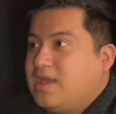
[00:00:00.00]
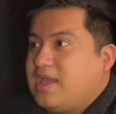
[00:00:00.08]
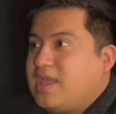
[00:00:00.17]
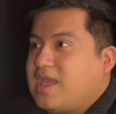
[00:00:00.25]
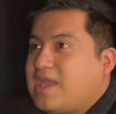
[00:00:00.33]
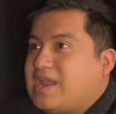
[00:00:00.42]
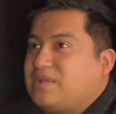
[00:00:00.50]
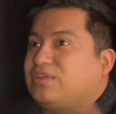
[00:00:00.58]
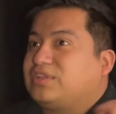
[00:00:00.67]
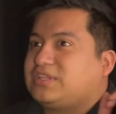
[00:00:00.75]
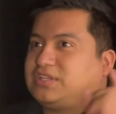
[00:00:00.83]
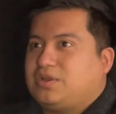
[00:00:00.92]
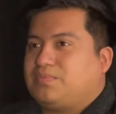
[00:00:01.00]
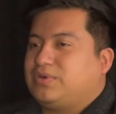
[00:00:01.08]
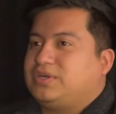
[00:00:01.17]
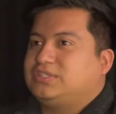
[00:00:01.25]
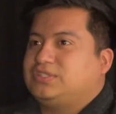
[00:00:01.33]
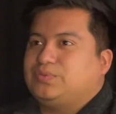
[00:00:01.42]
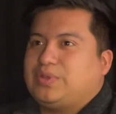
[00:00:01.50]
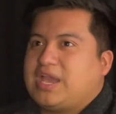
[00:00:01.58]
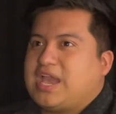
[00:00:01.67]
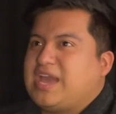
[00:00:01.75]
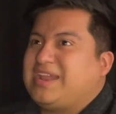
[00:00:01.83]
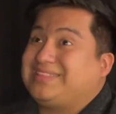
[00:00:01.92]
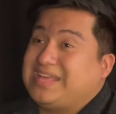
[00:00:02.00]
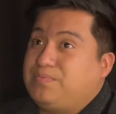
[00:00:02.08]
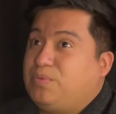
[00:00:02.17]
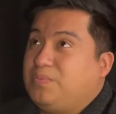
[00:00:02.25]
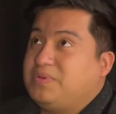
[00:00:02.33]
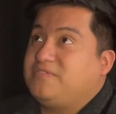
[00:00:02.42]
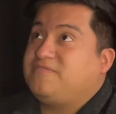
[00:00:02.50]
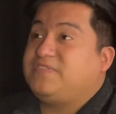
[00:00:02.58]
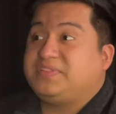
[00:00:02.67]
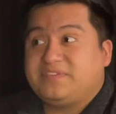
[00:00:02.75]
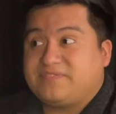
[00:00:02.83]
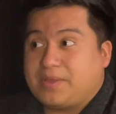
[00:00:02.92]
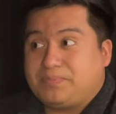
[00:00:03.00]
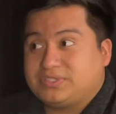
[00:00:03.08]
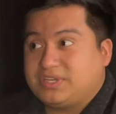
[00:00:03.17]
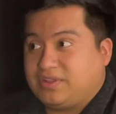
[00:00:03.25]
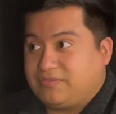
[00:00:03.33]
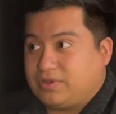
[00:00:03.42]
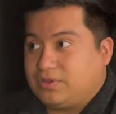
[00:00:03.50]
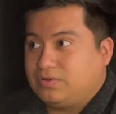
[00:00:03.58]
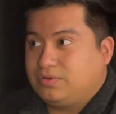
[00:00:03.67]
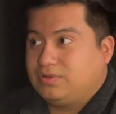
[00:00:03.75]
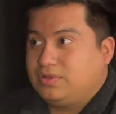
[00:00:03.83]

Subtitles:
And I looked at the numbers. We had at that moment 55% of the vote.